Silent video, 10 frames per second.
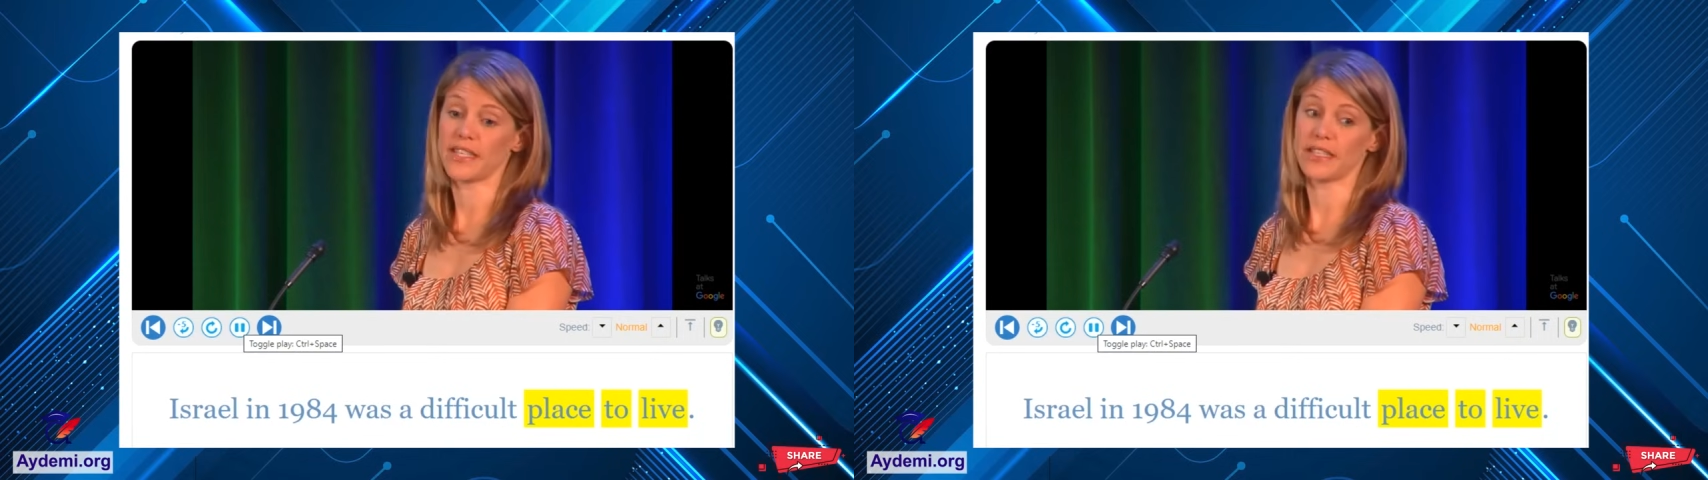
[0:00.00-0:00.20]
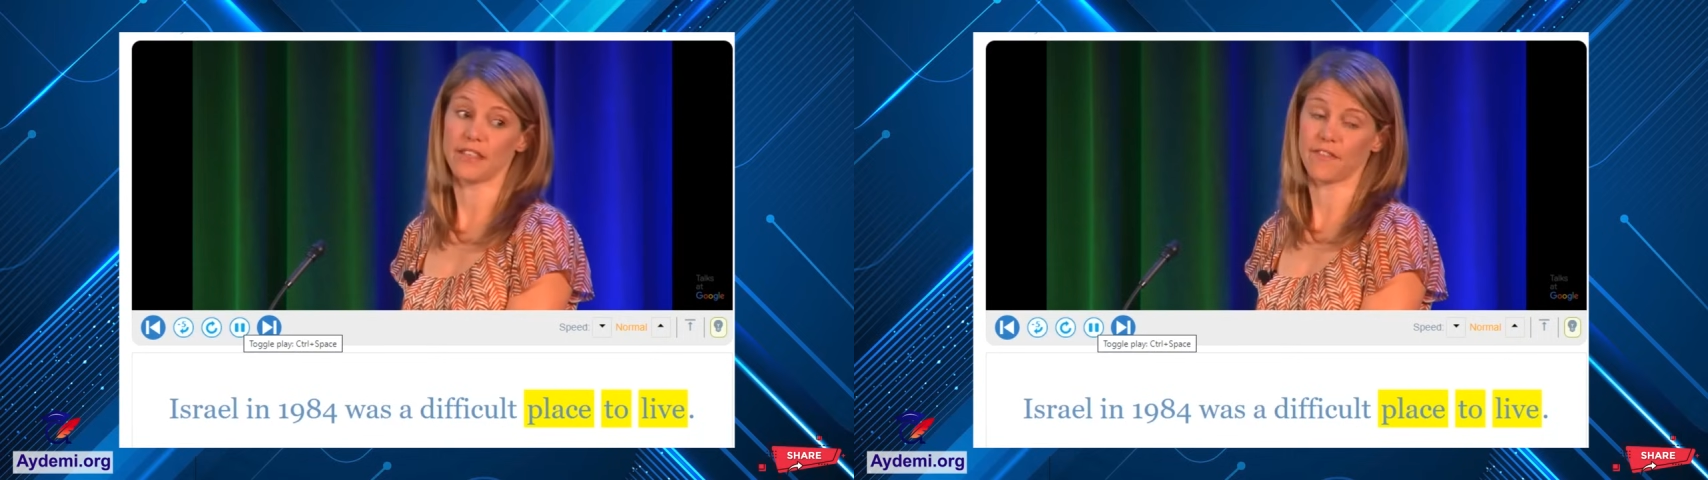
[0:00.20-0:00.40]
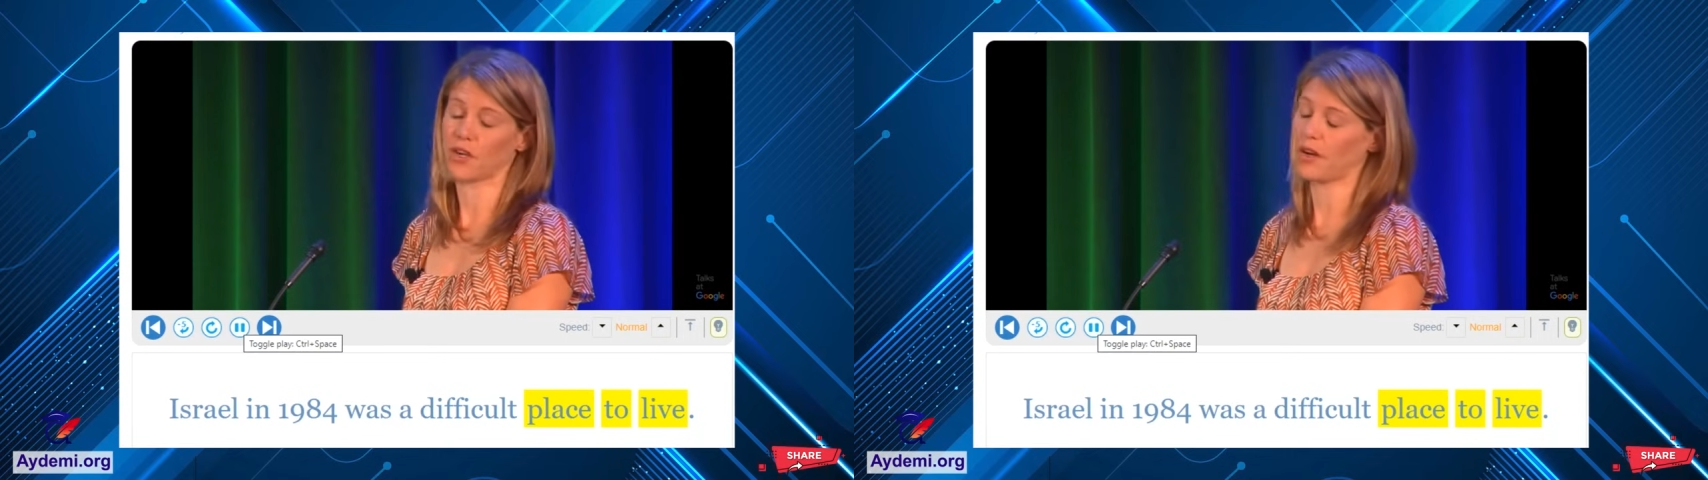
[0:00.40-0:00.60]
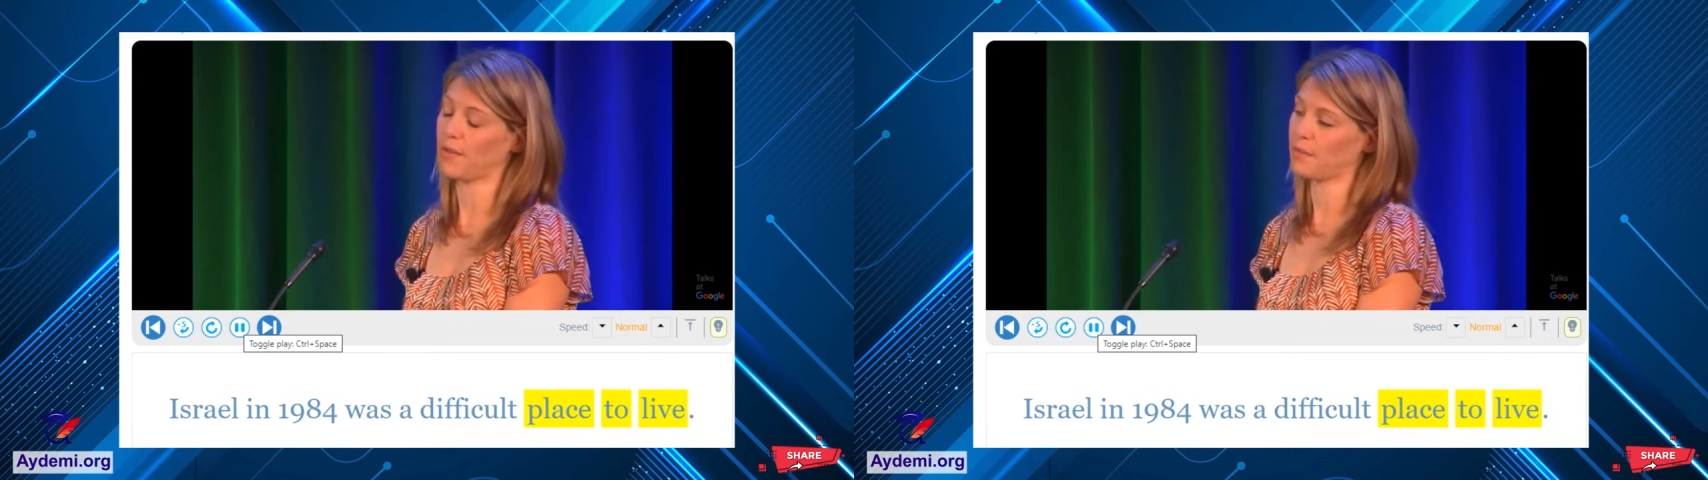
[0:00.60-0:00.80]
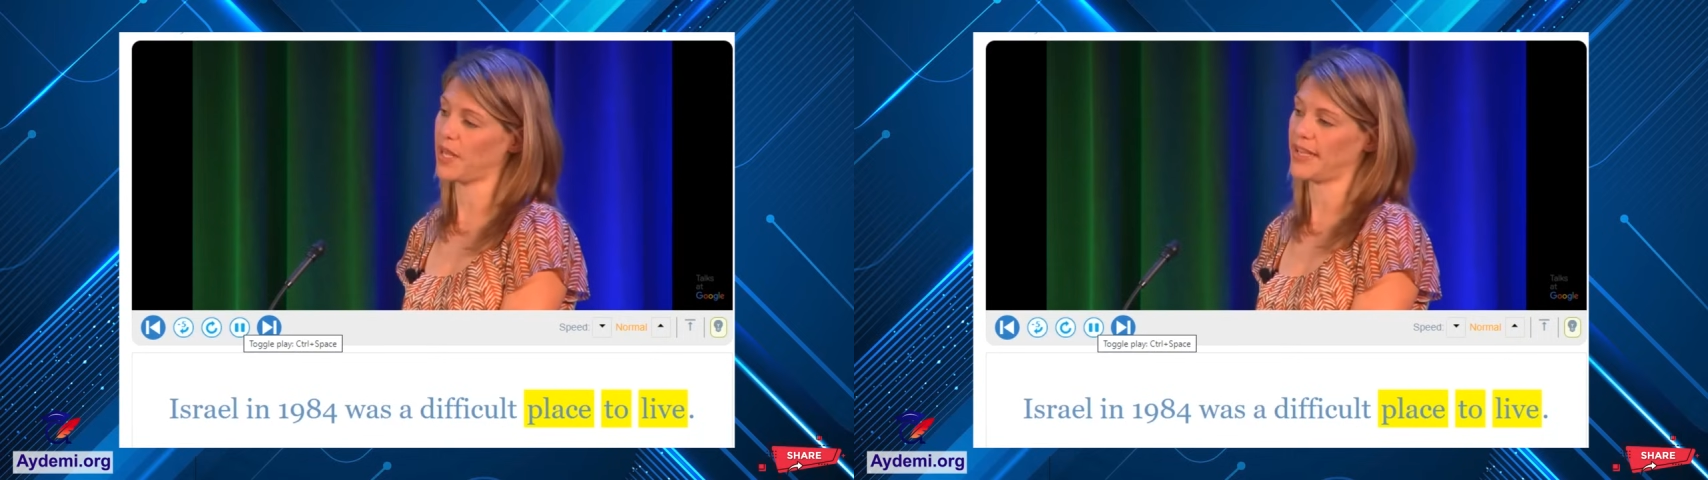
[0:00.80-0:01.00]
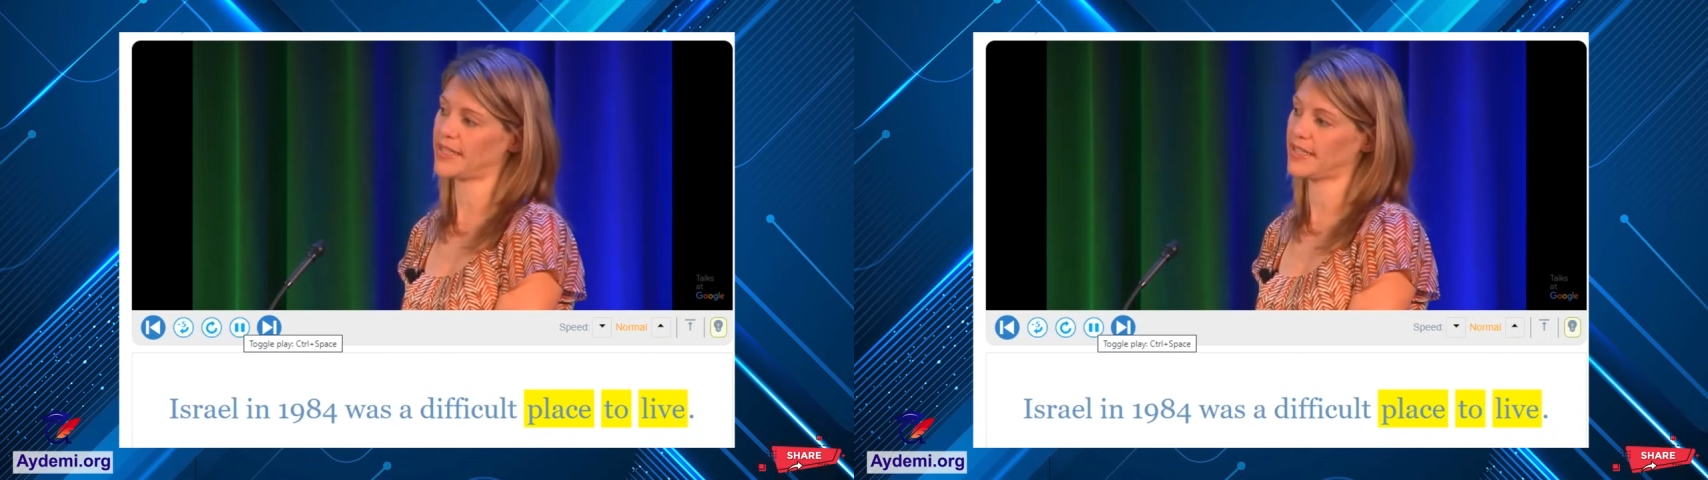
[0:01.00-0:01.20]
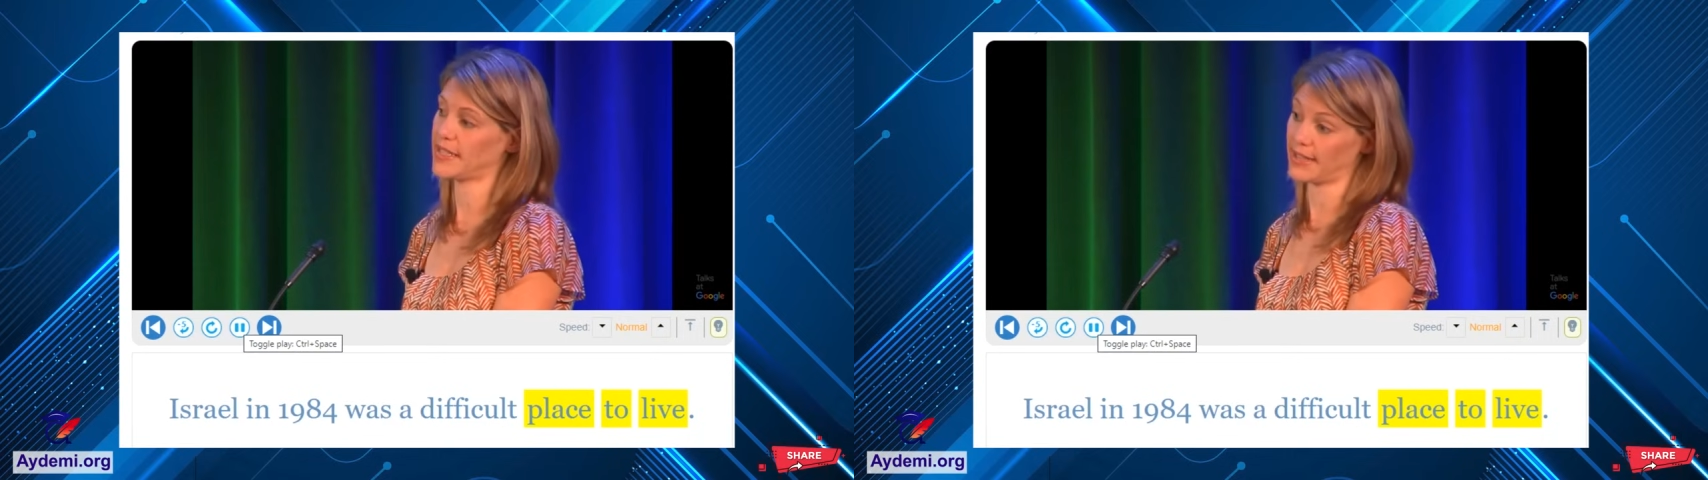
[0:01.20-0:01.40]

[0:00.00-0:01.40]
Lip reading: was a difficult place to